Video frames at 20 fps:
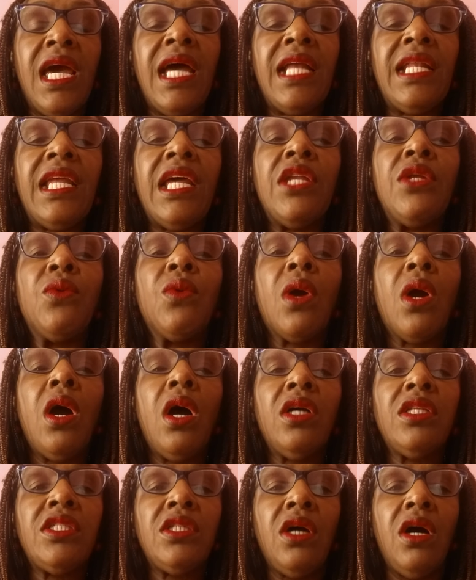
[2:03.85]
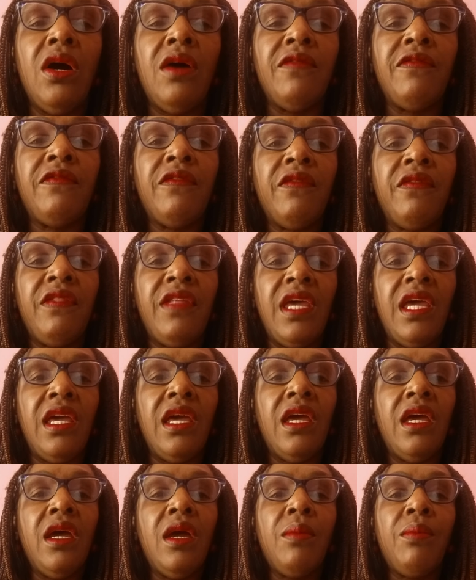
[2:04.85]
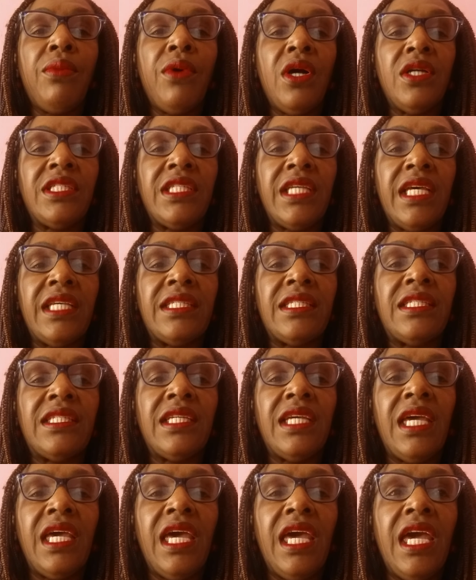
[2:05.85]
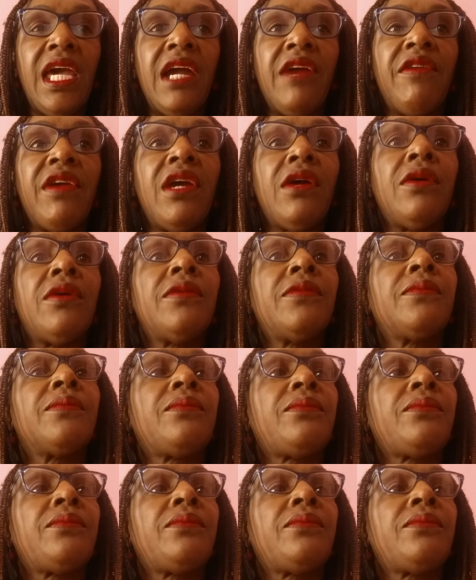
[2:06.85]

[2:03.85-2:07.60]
and then you cut off the processed area.